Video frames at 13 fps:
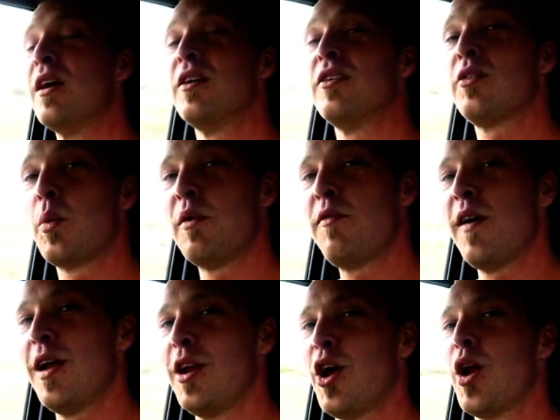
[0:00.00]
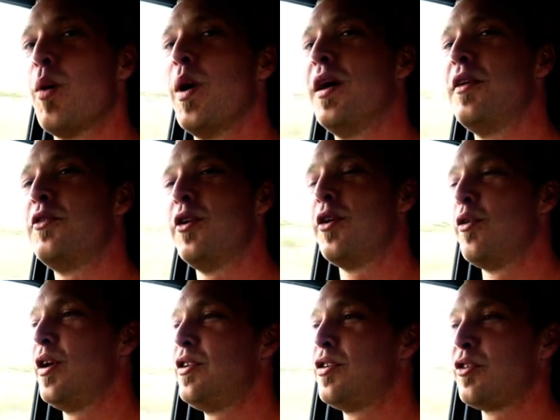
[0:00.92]
So we're finally on our way through the
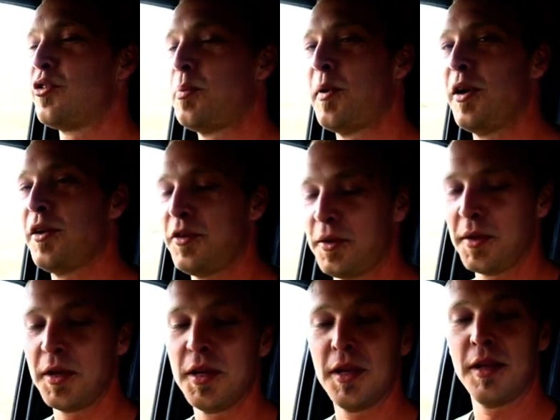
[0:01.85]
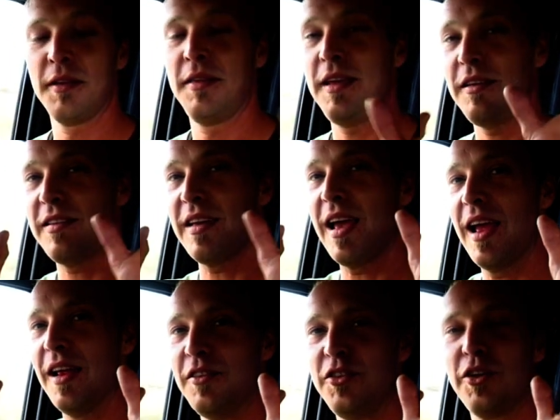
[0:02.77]
Richard spot. These
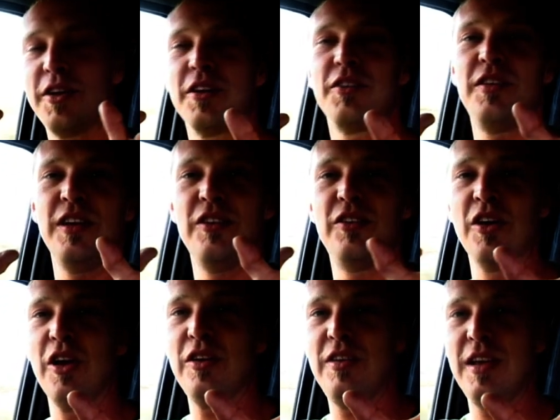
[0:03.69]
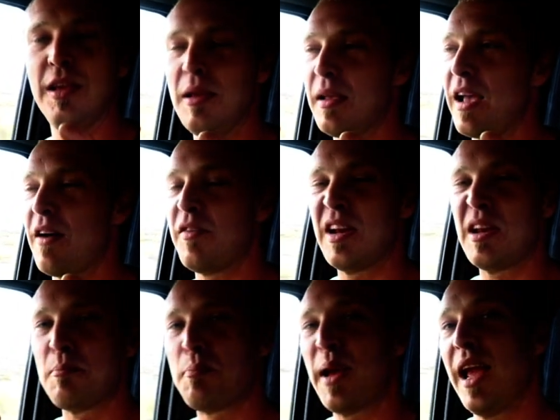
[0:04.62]
hands you're gonna see dirty, covered
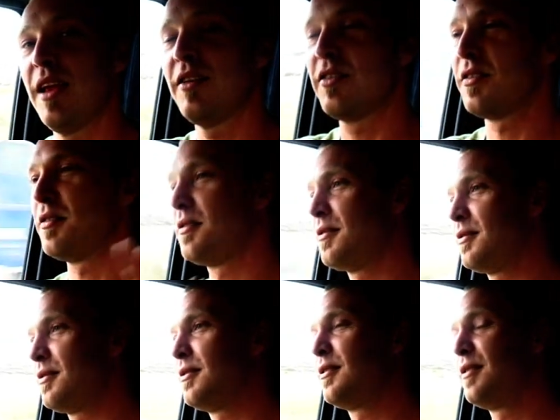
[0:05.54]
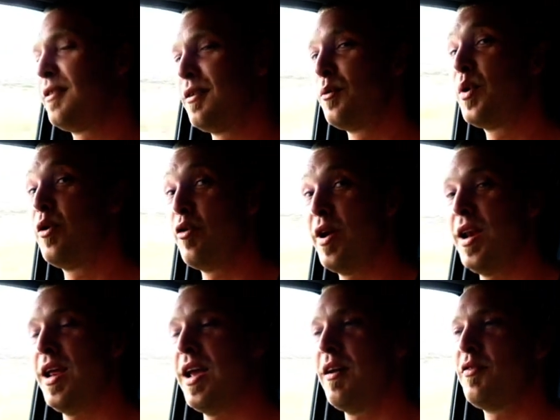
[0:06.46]
in paint, we
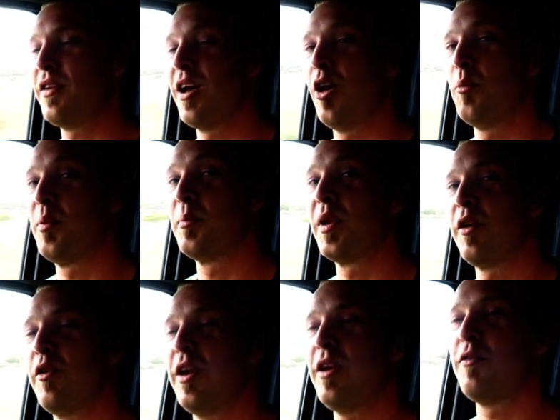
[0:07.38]
really have to help him get ready